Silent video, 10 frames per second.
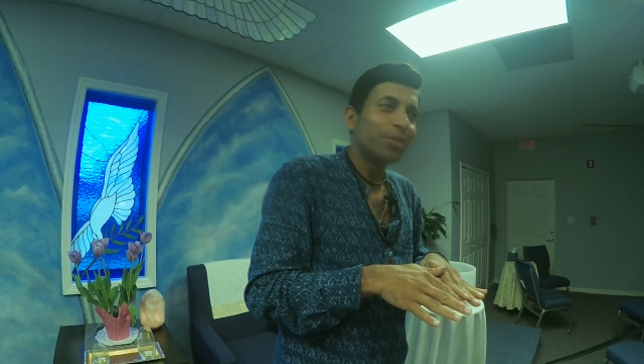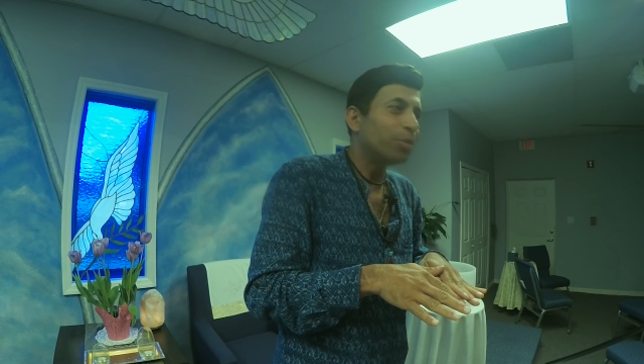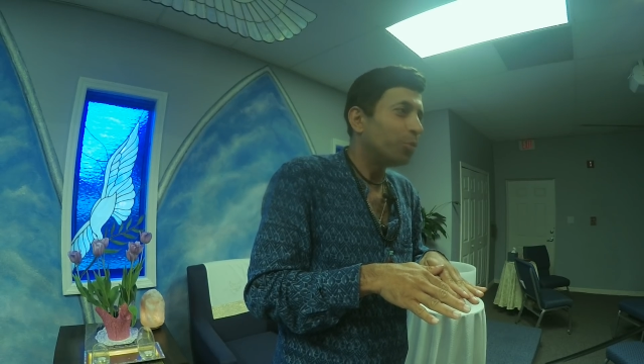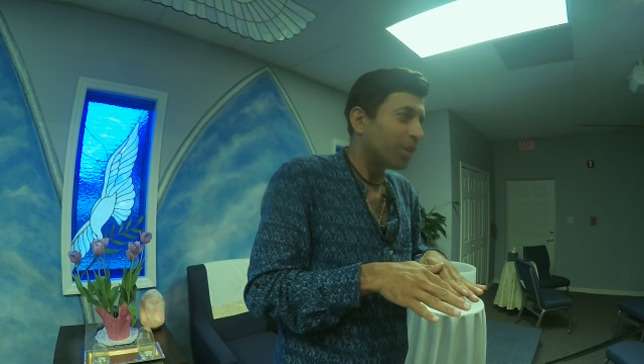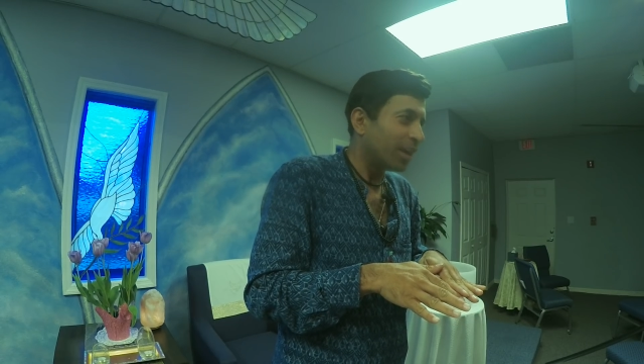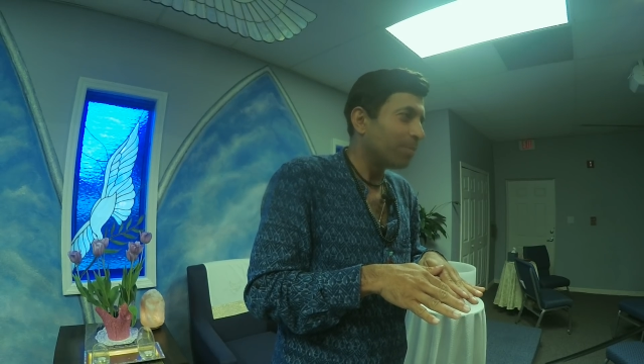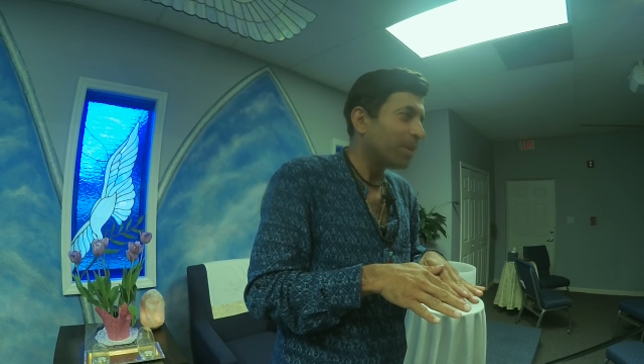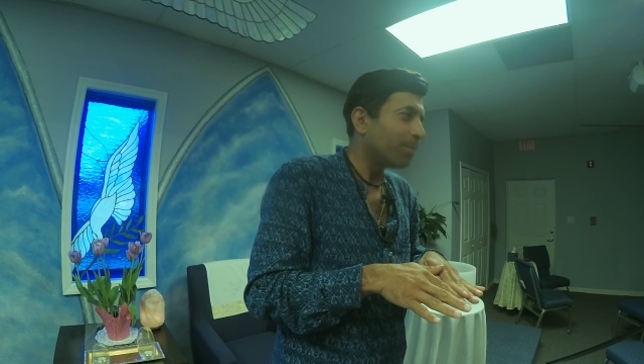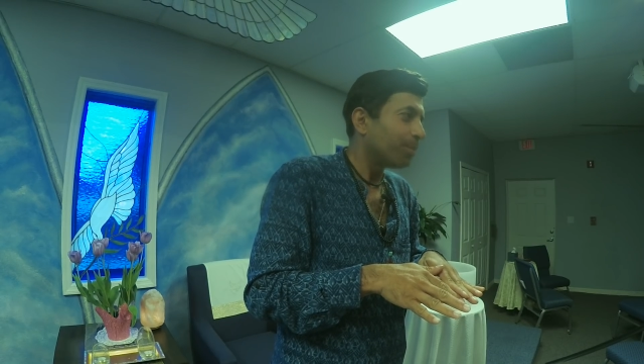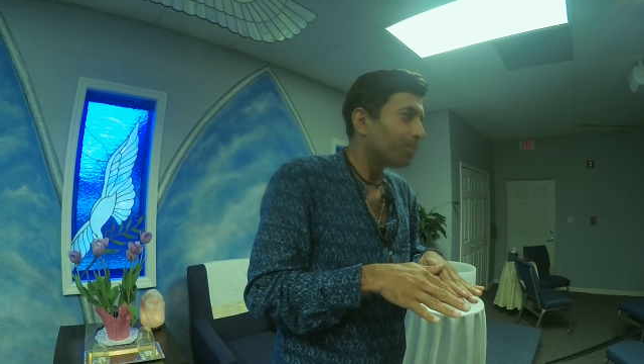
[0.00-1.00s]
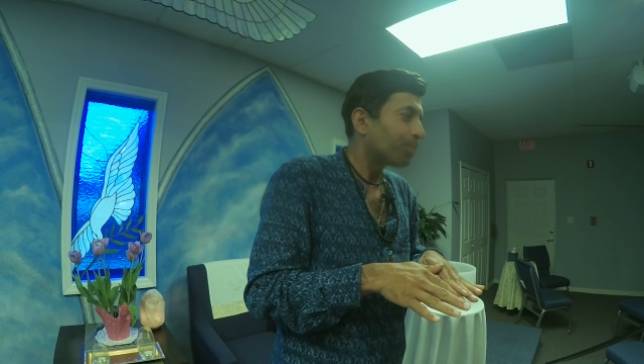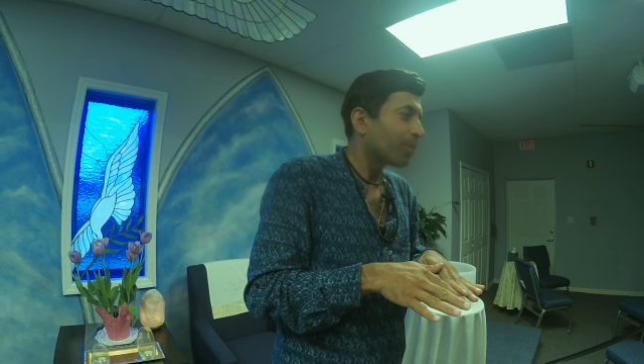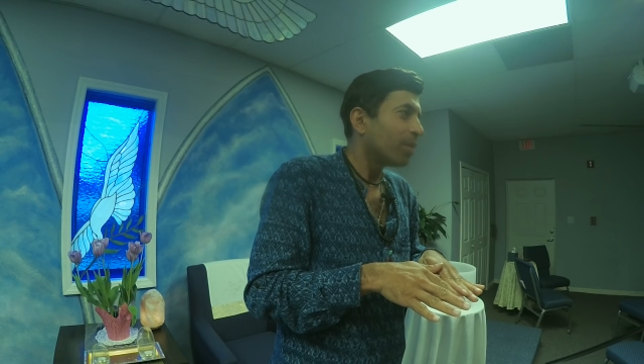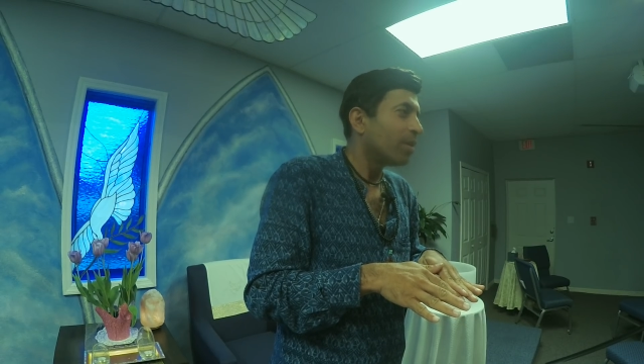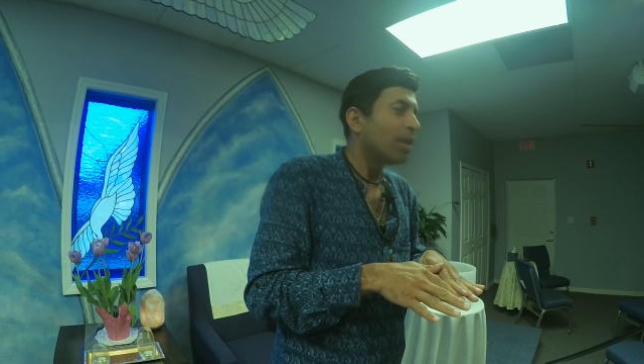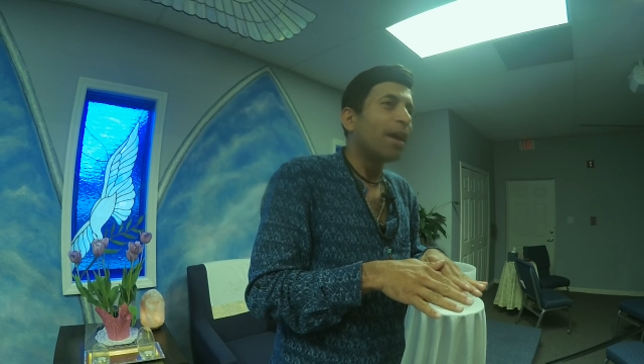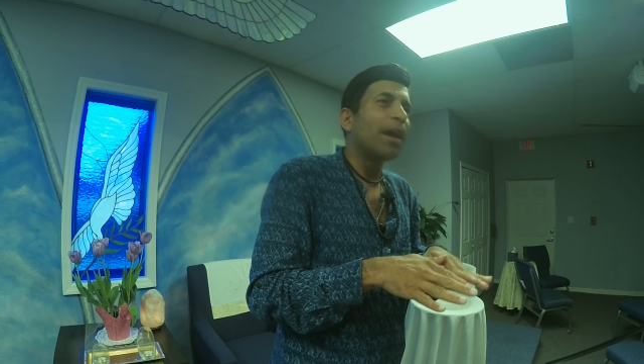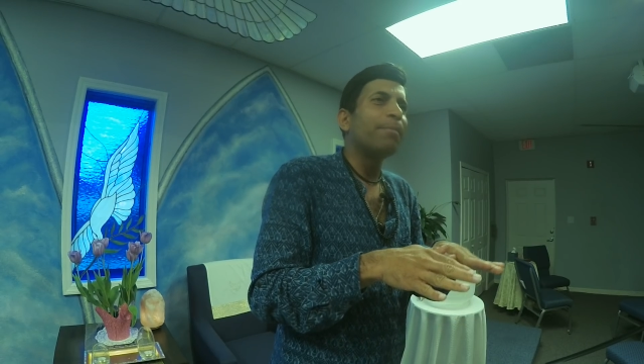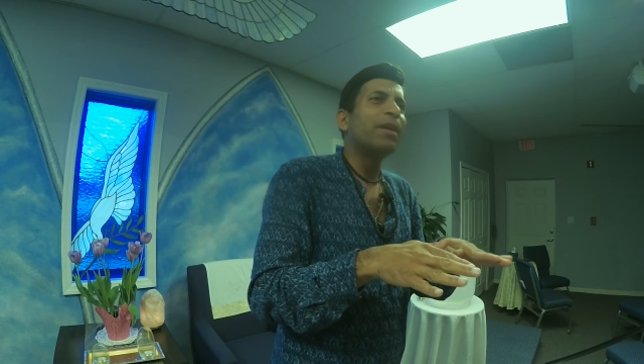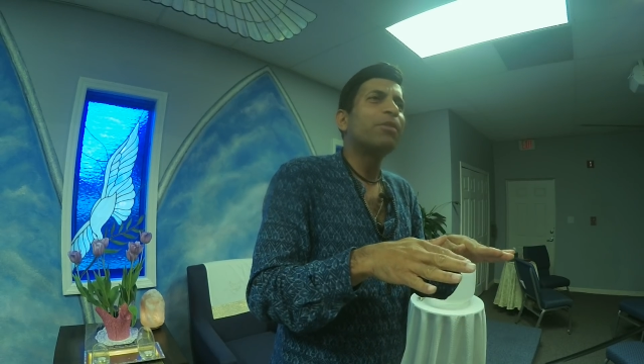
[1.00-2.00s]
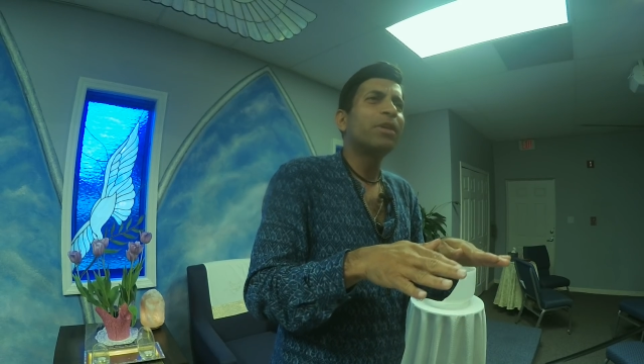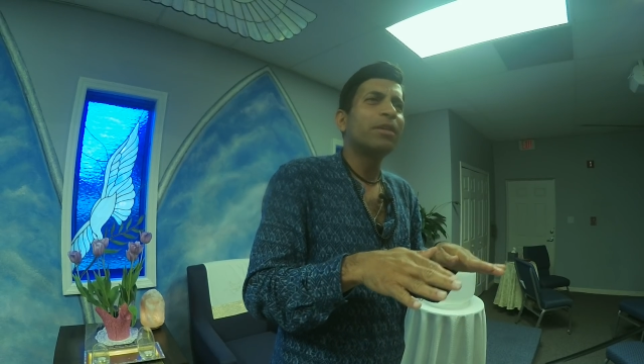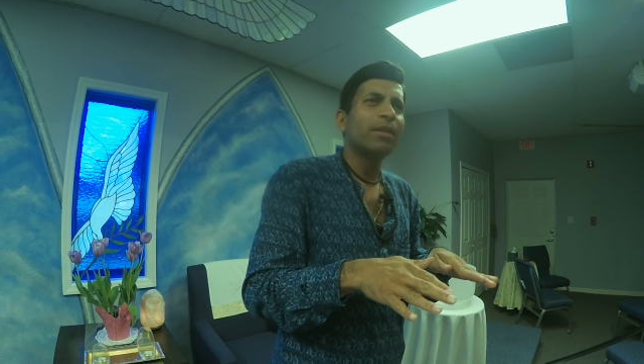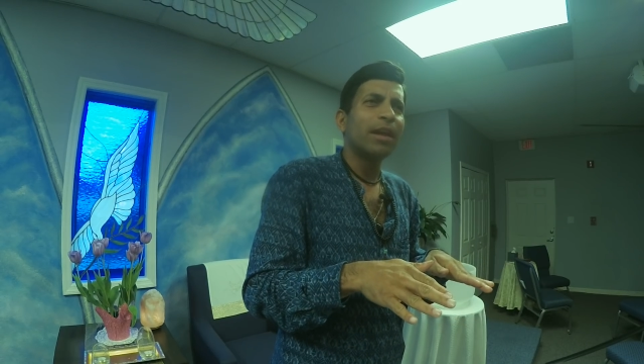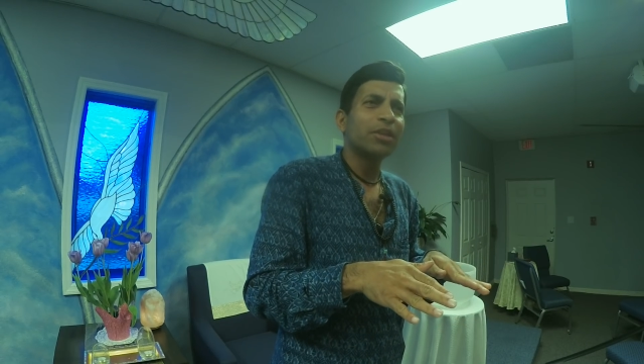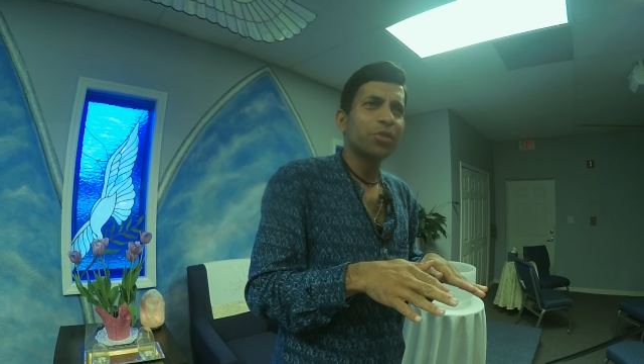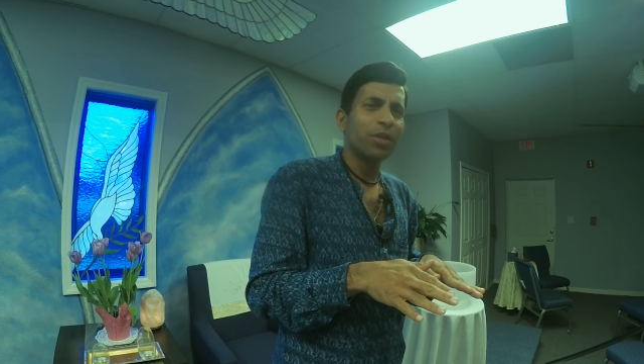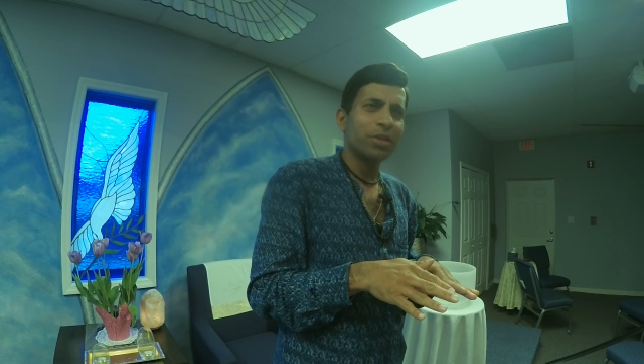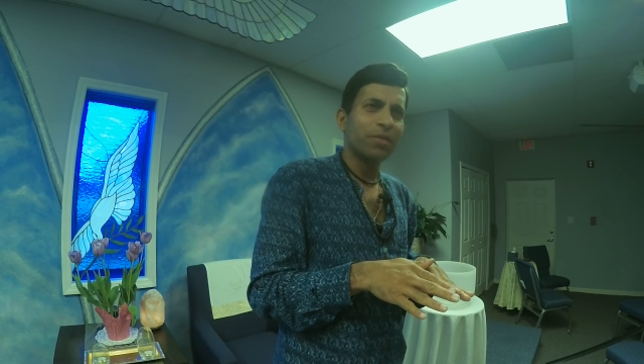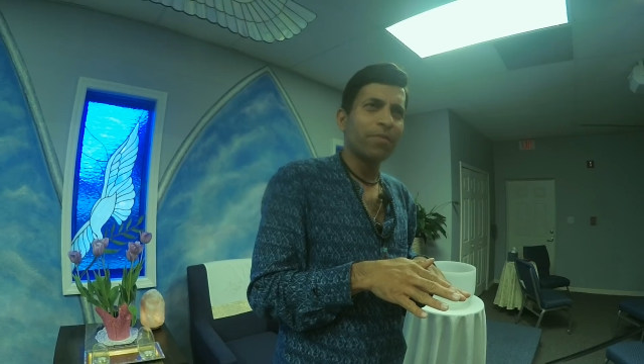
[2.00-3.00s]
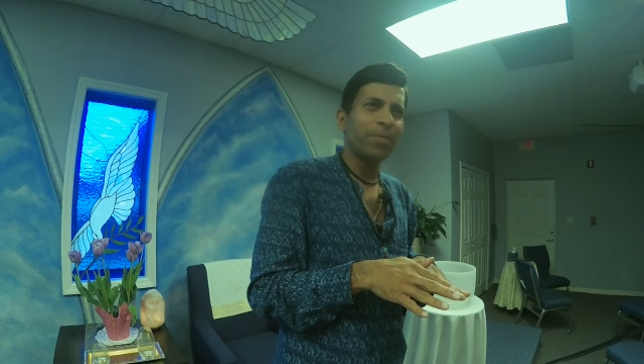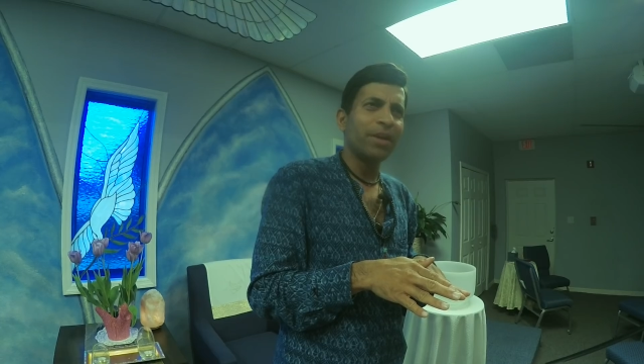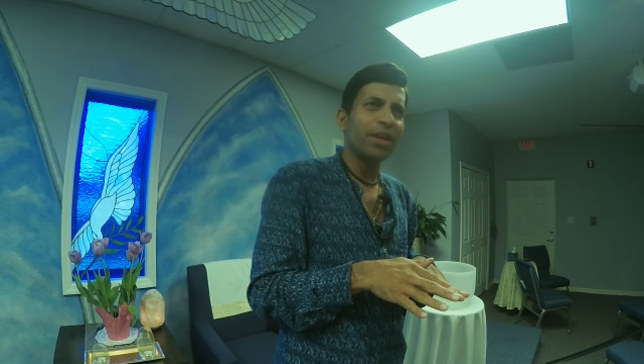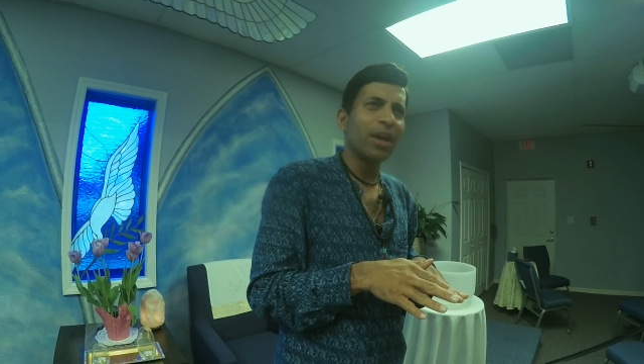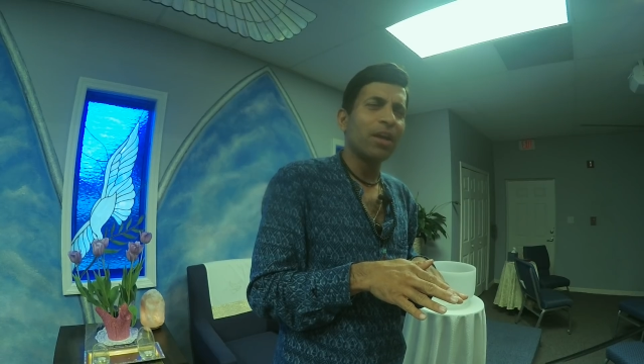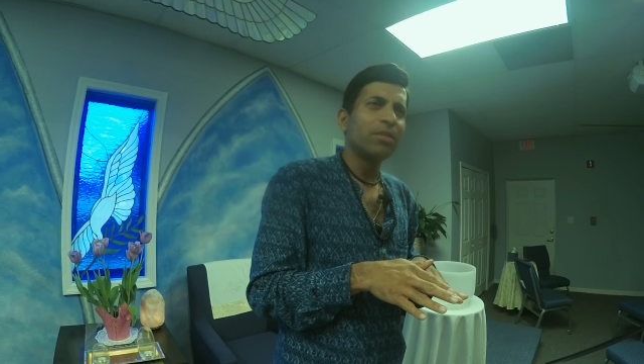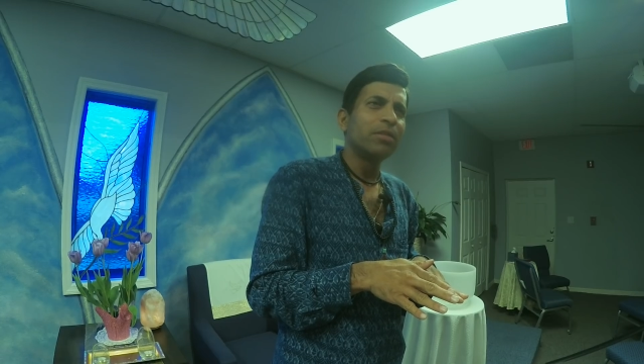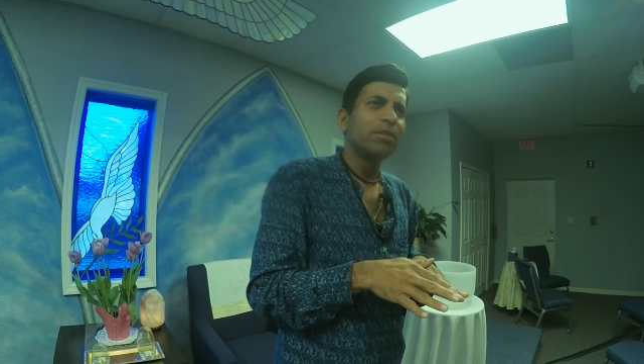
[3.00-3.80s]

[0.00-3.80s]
You getting me? I met one astrologer from India.